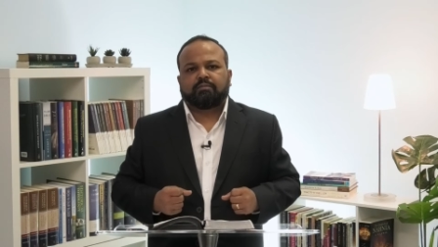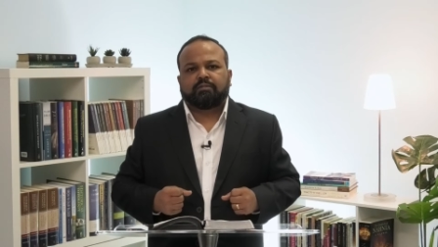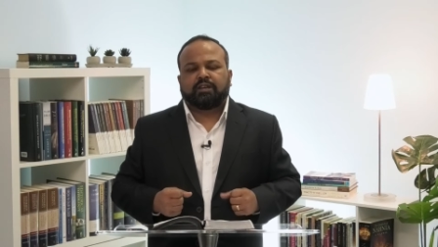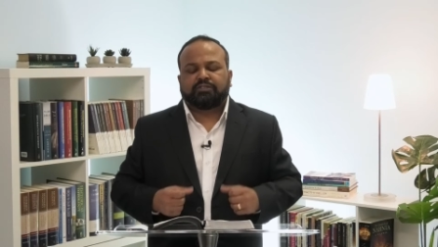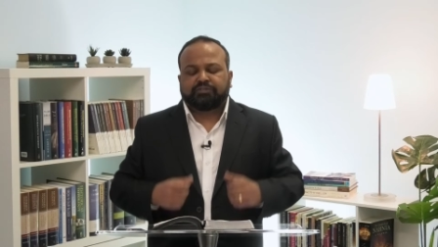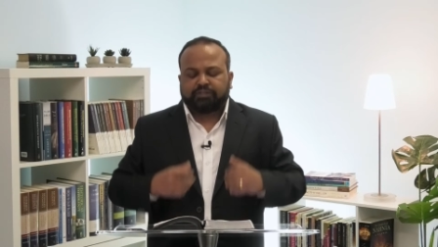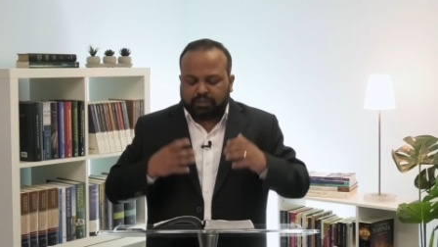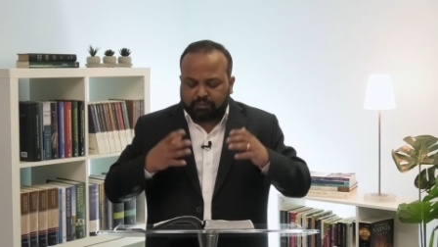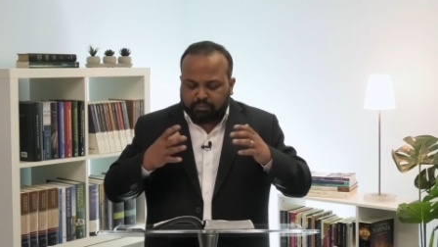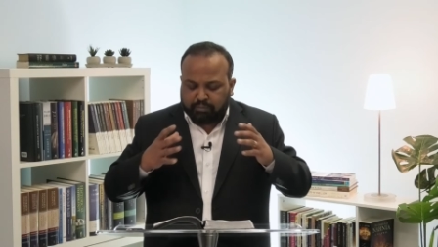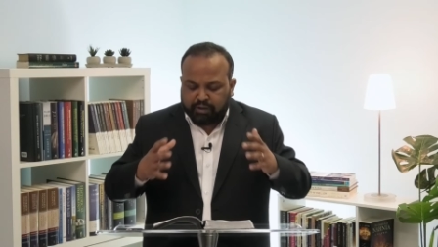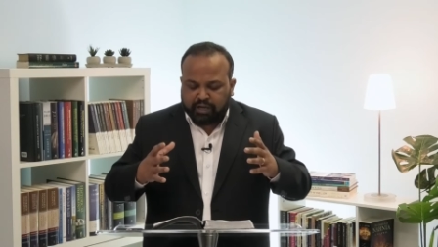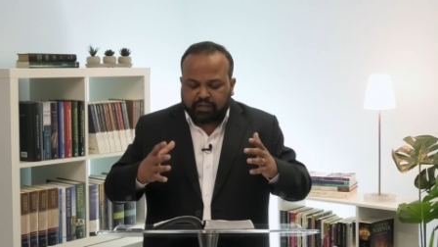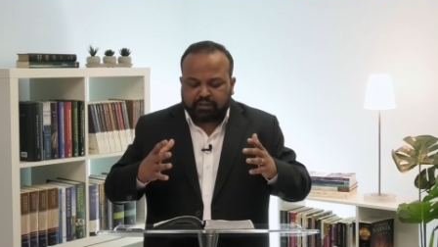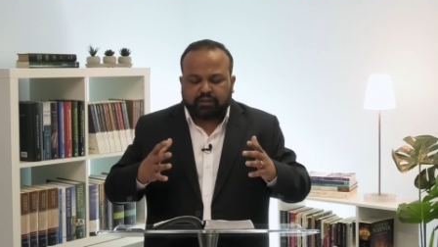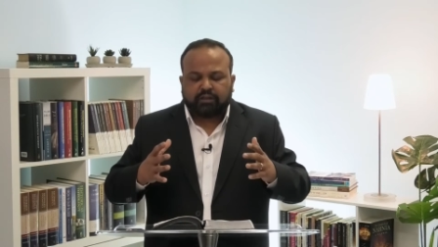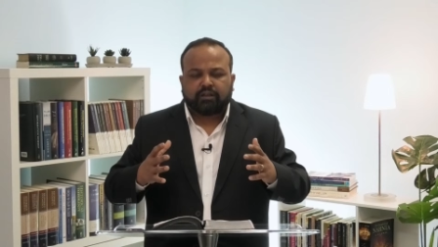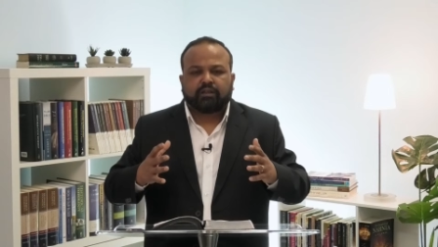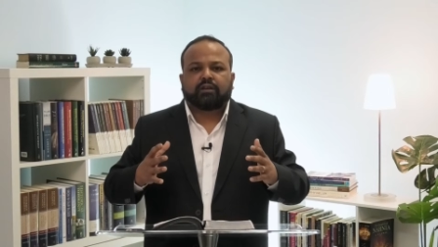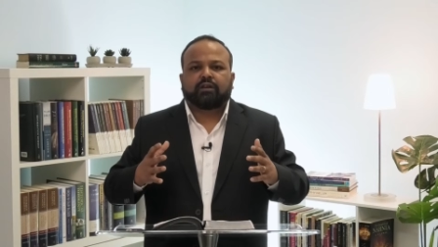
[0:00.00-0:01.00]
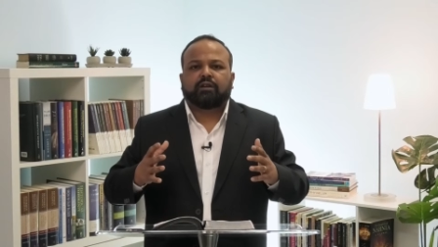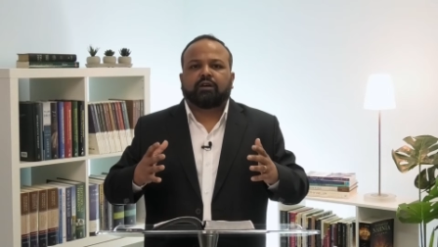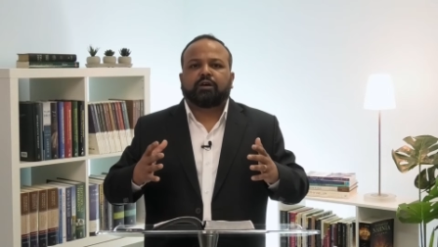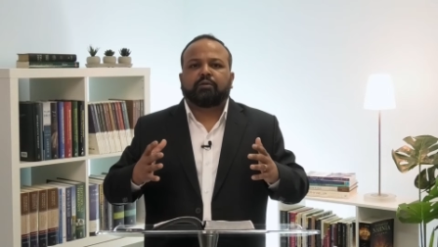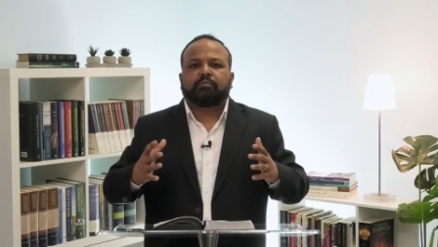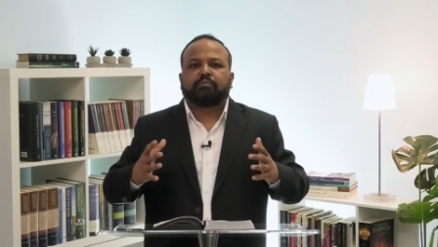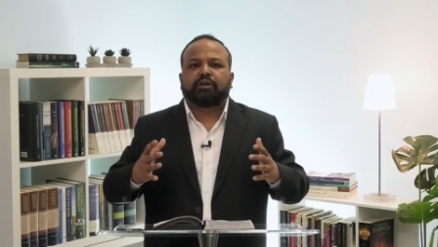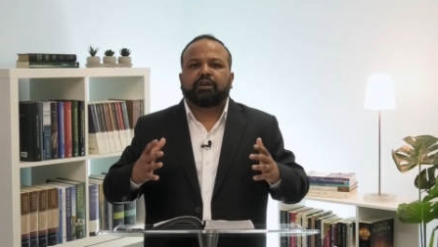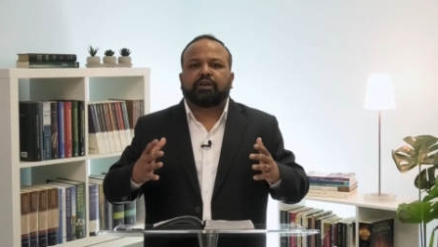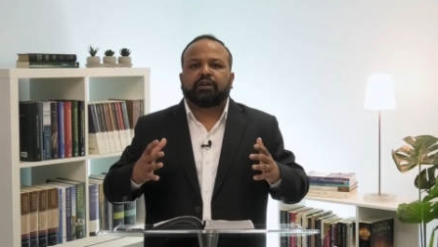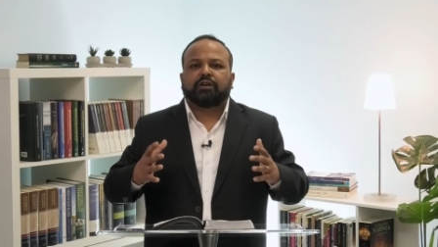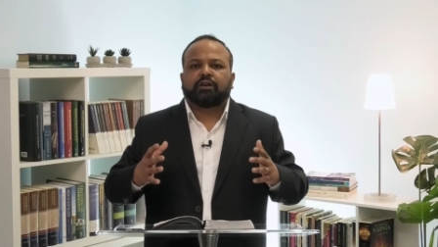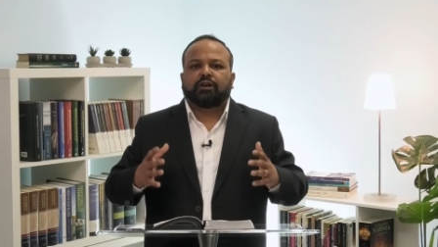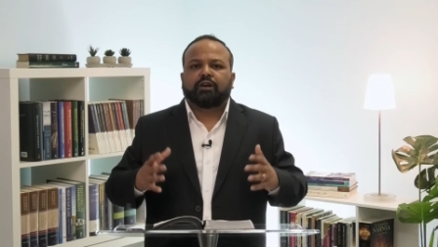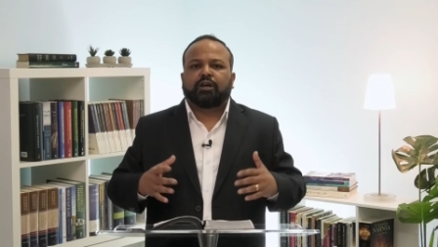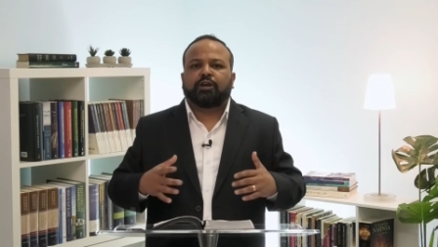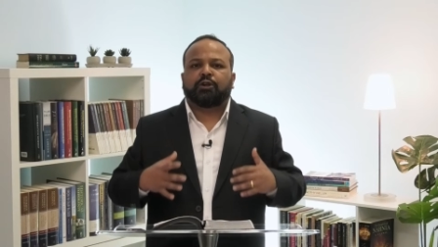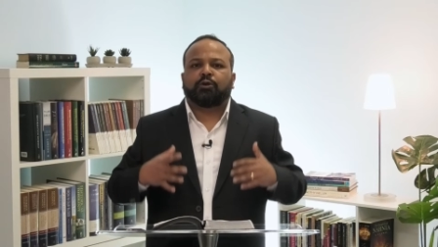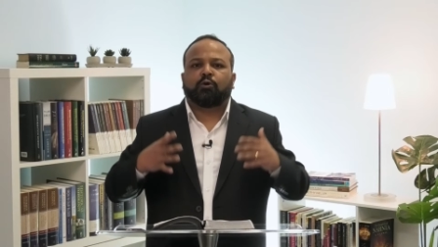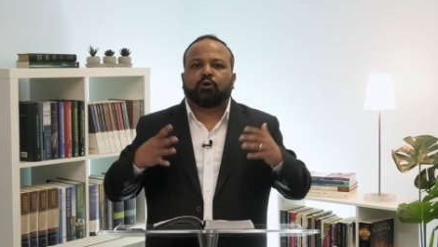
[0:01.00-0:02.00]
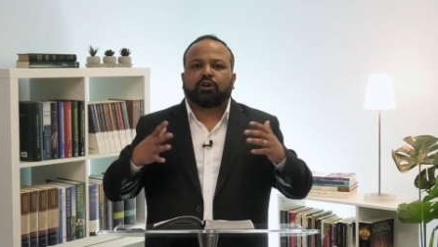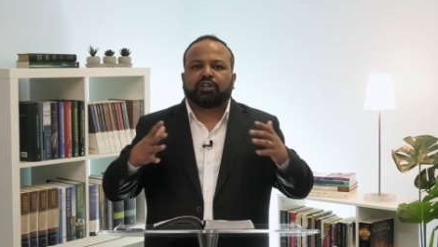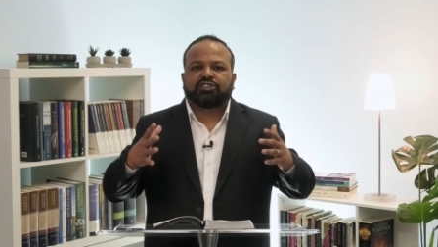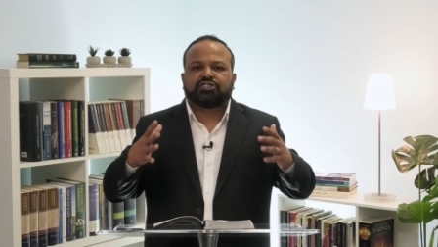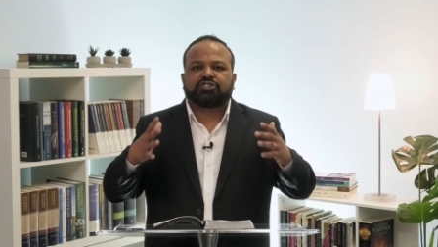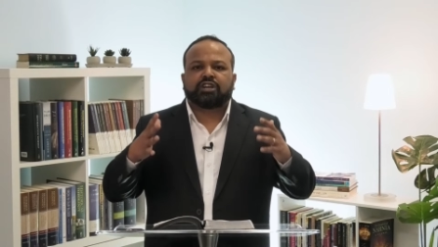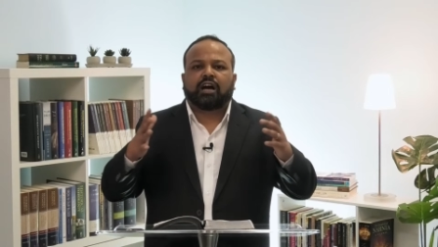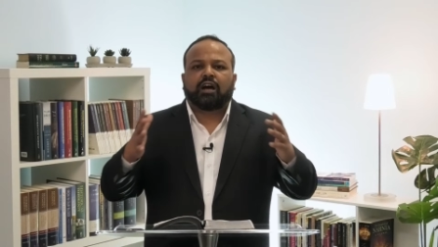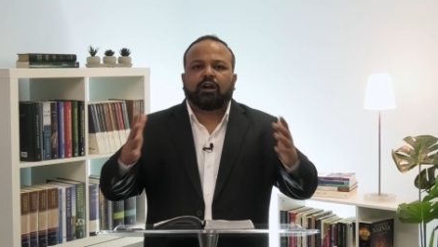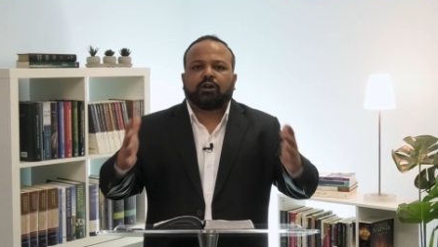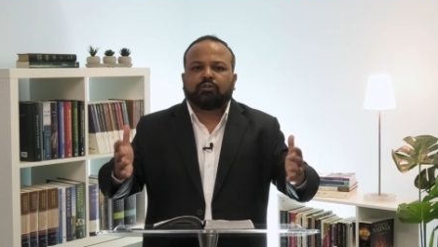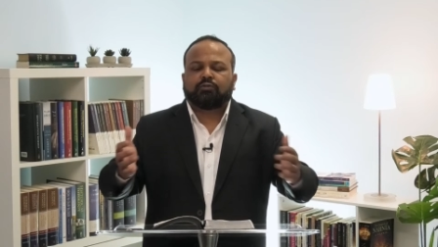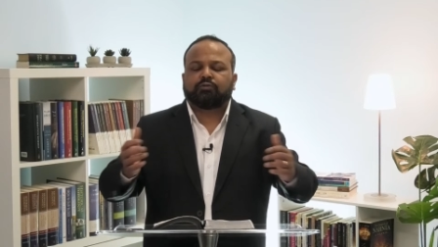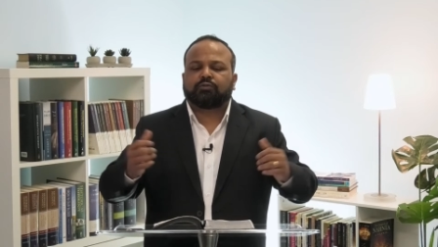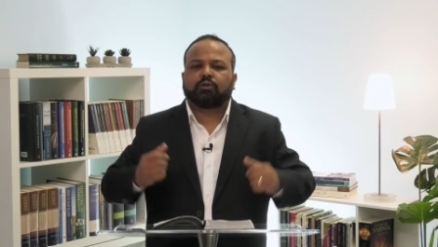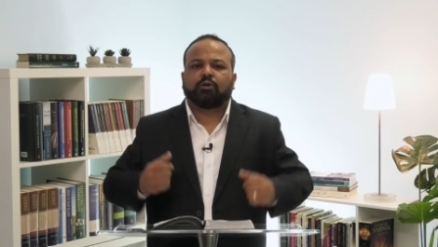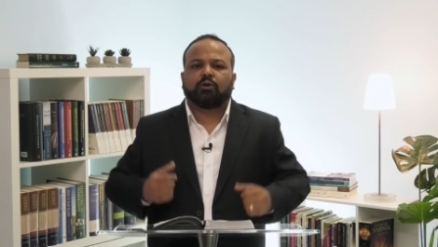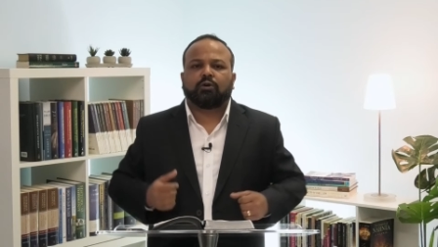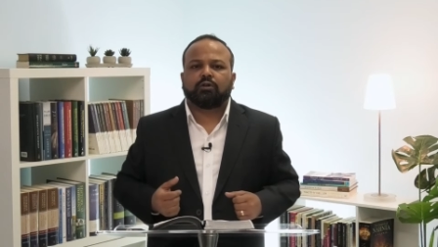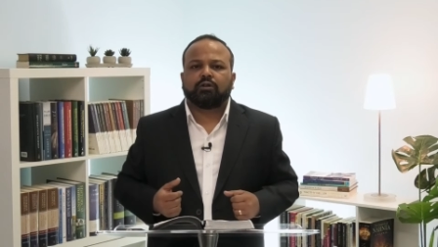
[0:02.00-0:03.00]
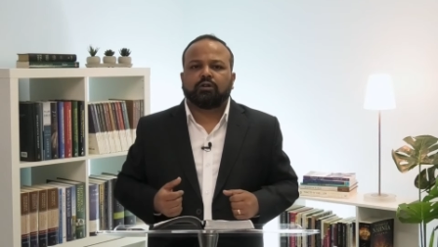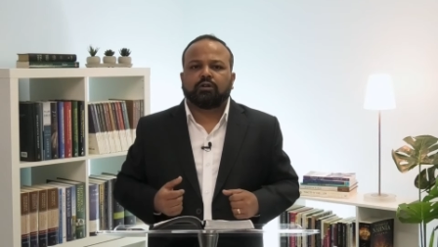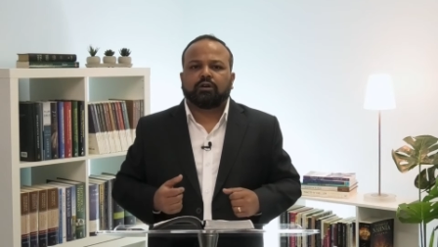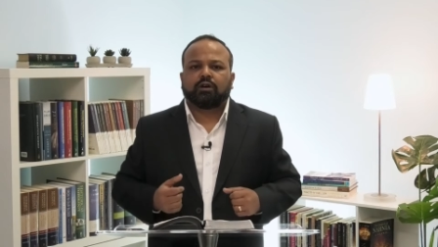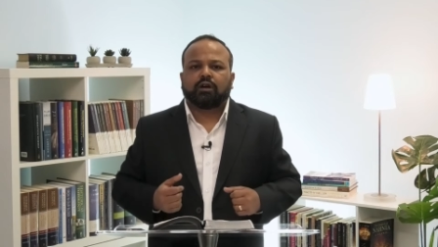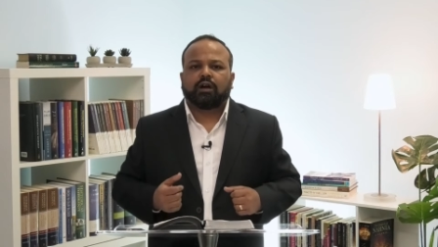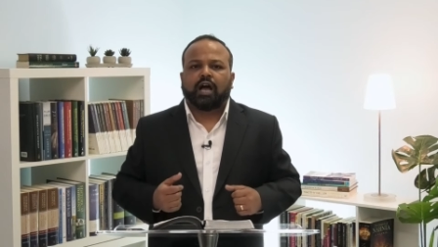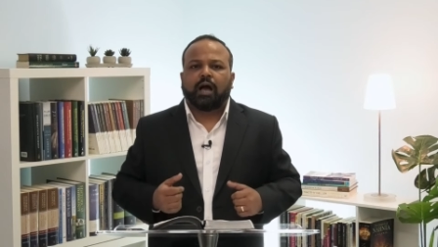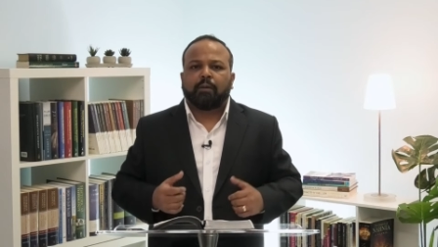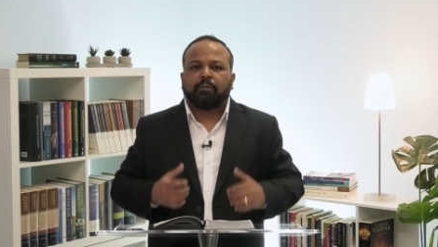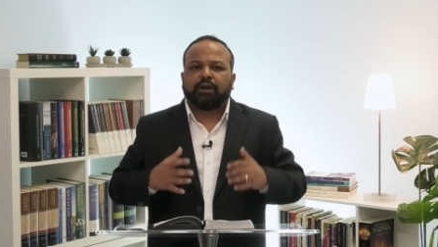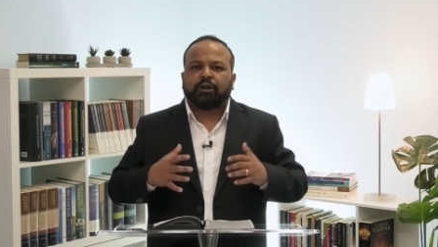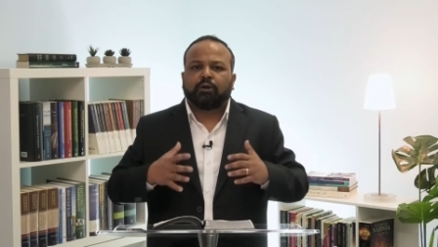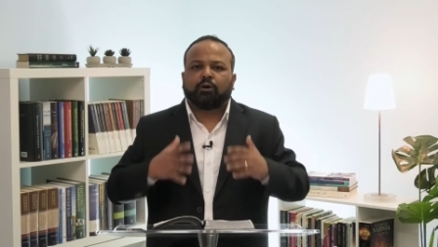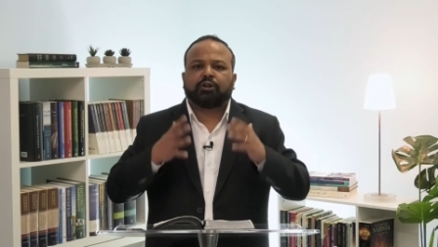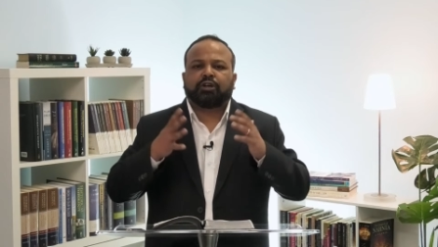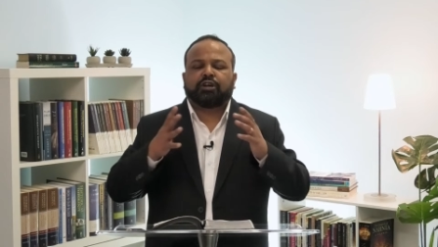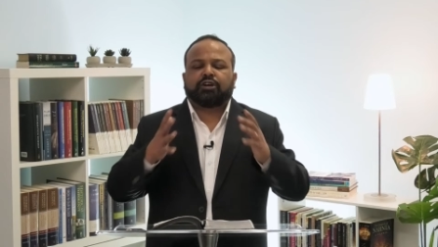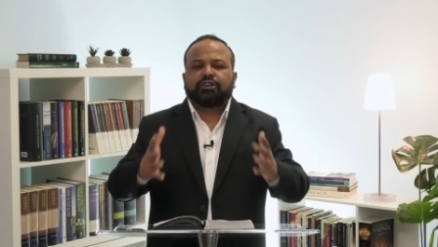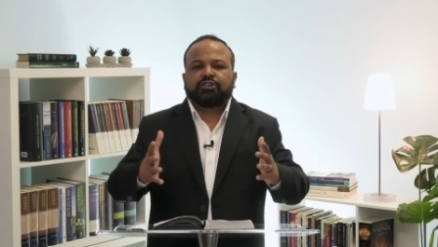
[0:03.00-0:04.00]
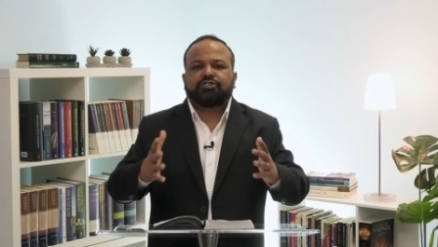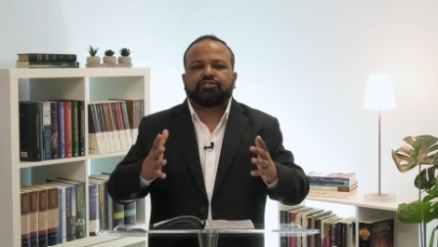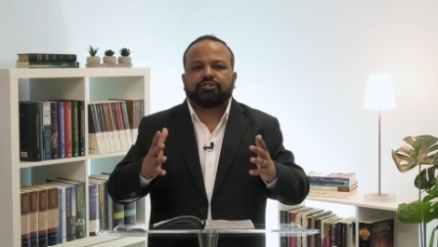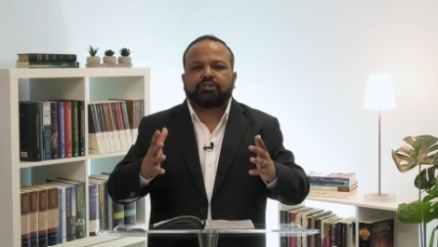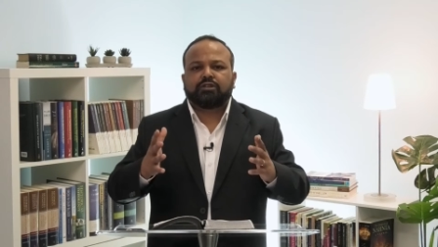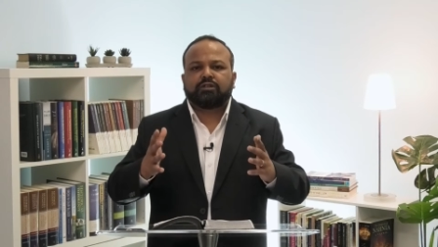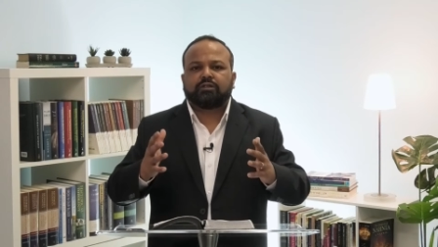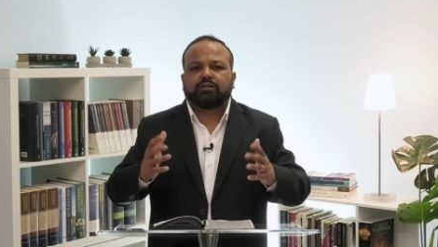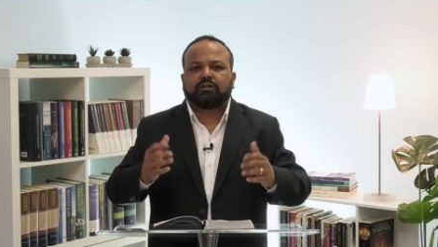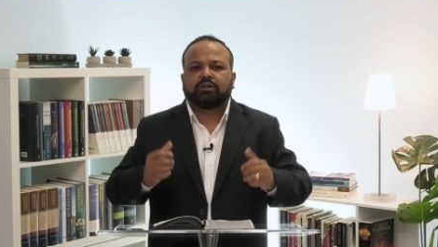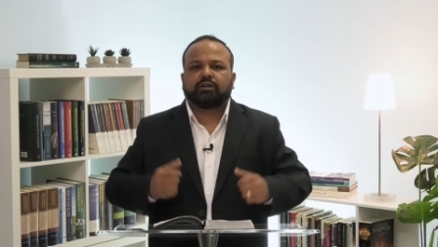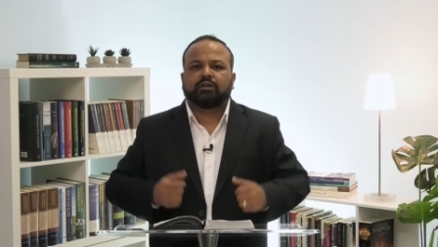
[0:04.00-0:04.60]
Does that make me not a child of God? Am I not a Christian?